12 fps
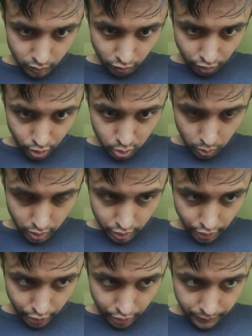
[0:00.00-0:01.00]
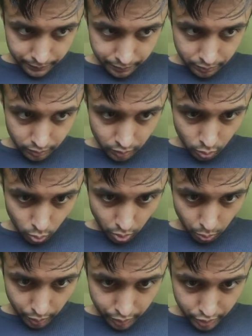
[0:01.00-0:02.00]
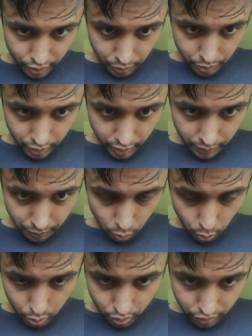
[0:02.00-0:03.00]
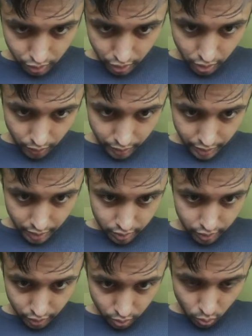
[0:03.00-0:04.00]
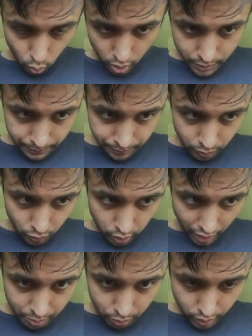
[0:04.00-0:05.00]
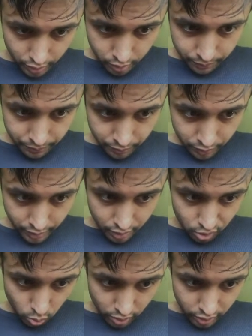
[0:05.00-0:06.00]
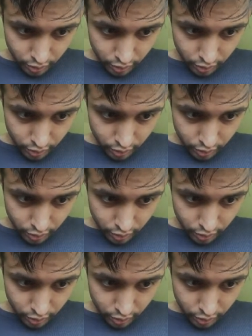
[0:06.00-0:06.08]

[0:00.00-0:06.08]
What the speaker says: First one is here, where we're just using it, which we've seen already, 0 and 1, line below. Next one is a